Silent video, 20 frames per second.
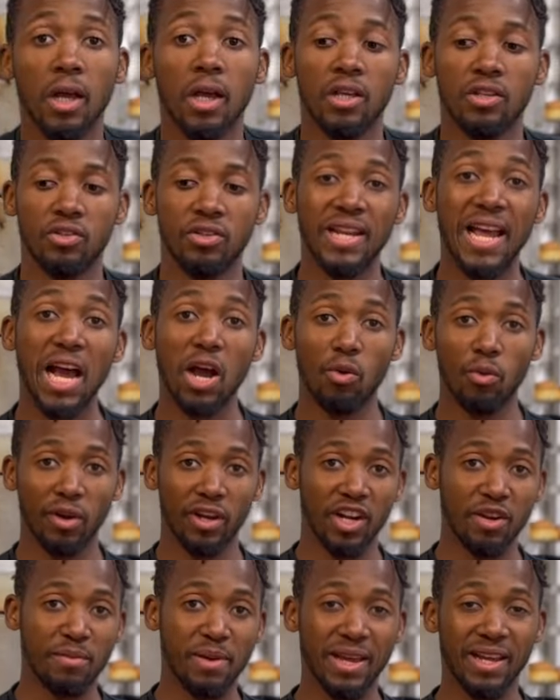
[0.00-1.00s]
So now we're
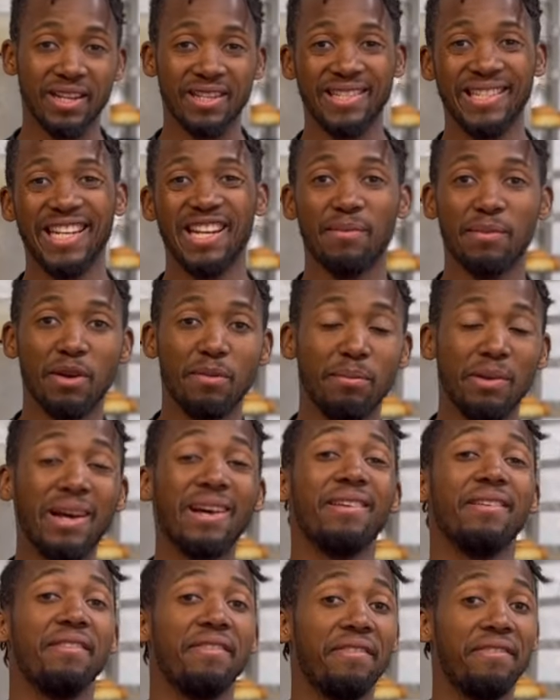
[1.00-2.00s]
gonna make cinnamon
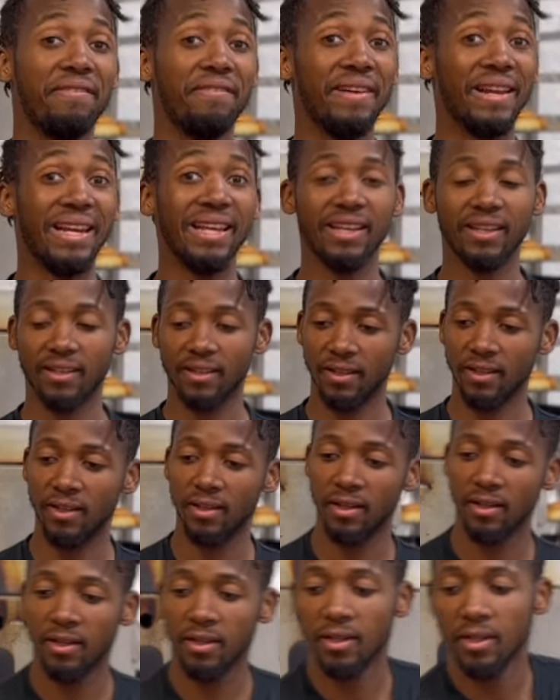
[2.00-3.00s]
bun filling.
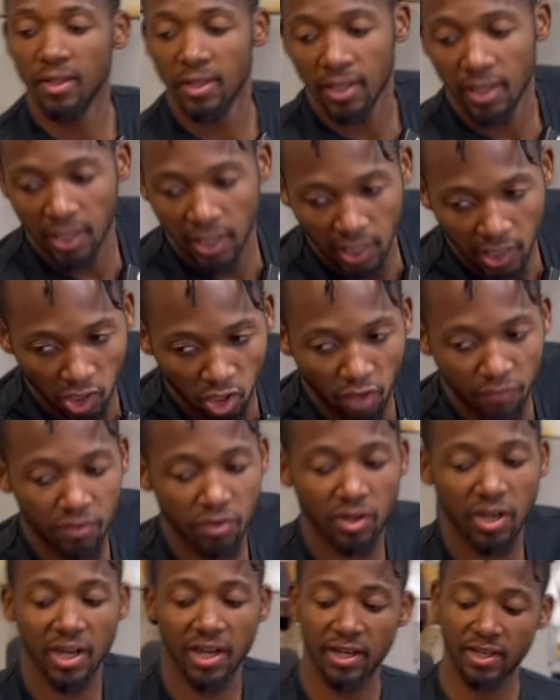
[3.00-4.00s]
A lot of you
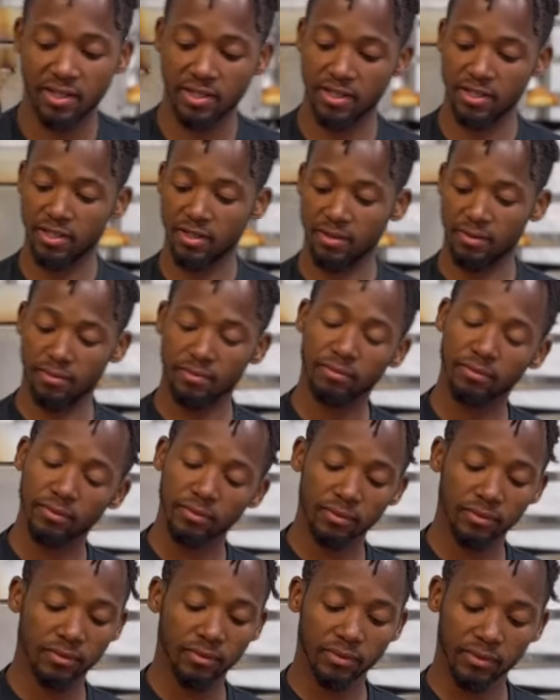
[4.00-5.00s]
guys
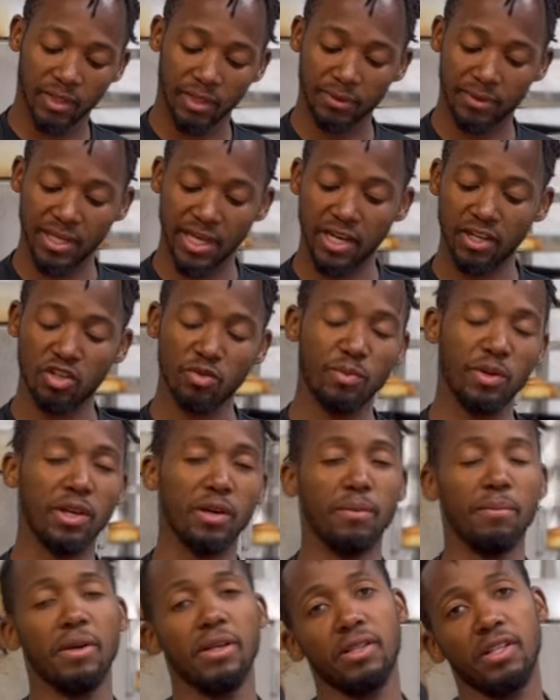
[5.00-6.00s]
keep saying to me, oh,
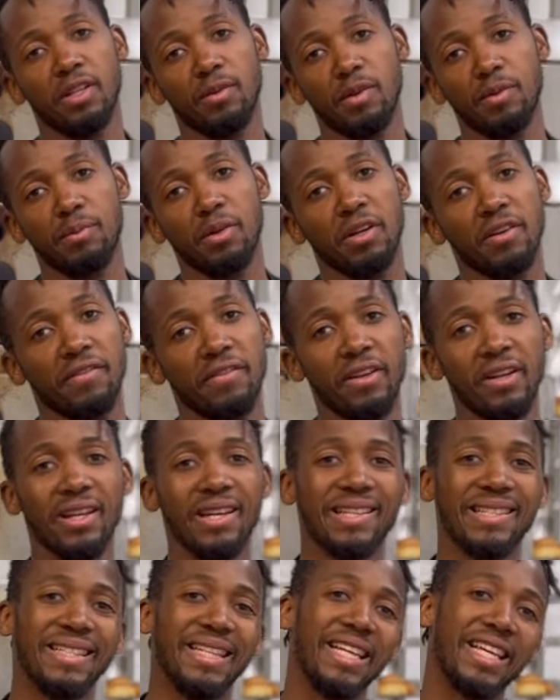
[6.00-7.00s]
my cinnamon bun filling
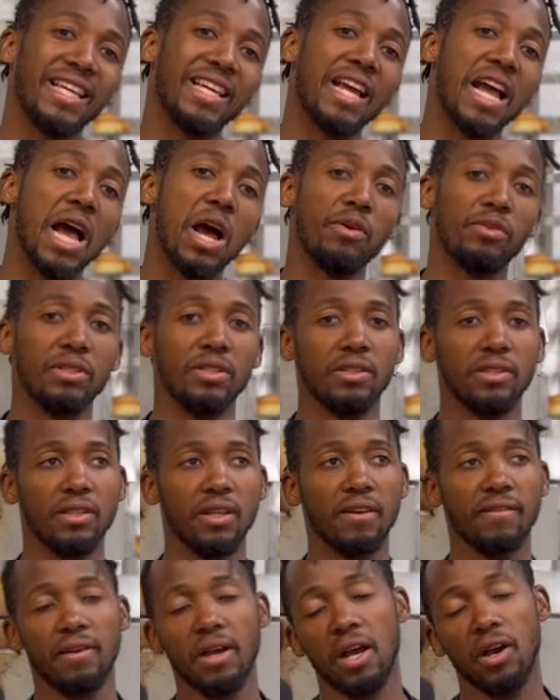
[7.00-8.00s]
is leaking out and
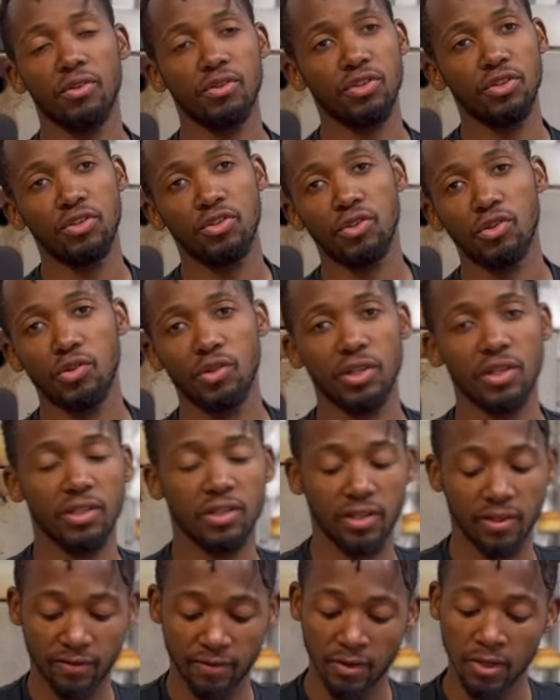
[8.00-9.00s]
stuff. How do you do it and
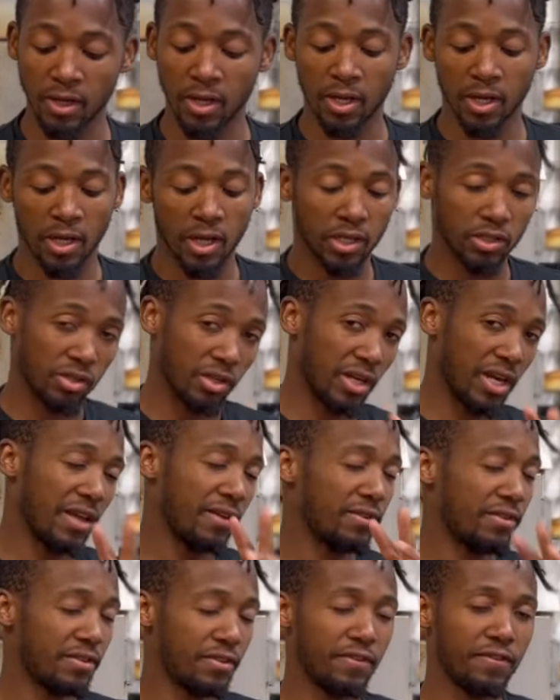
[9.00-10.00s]
stuff? So
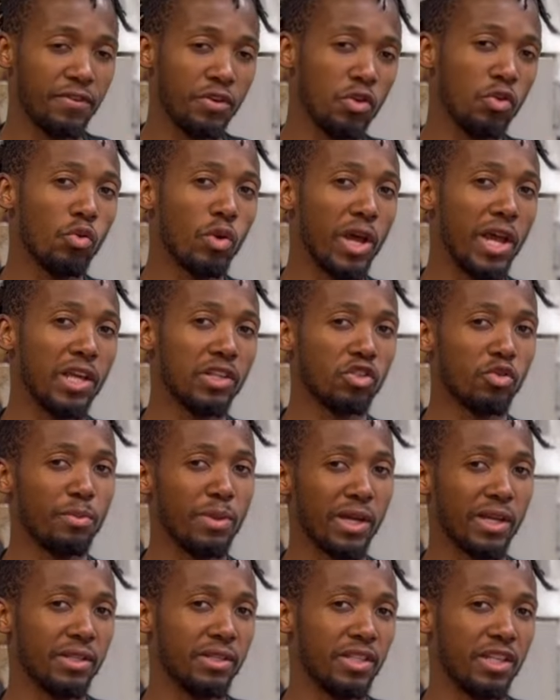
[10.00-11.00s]
there's few ways of
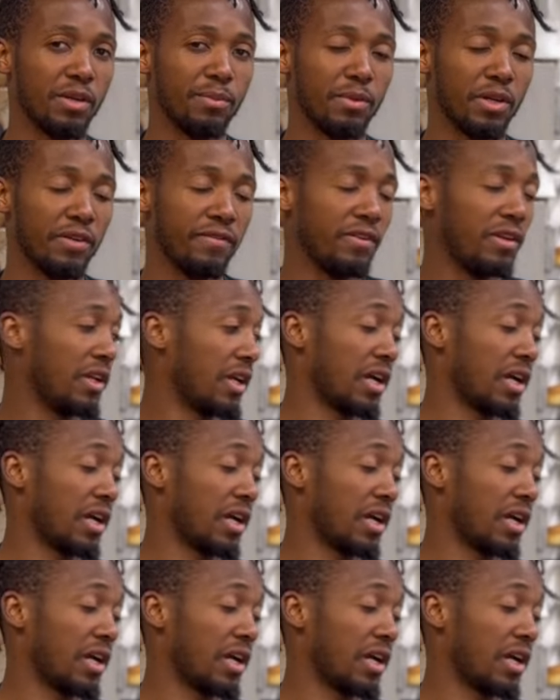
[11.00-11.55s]
making cinnamon bun filling.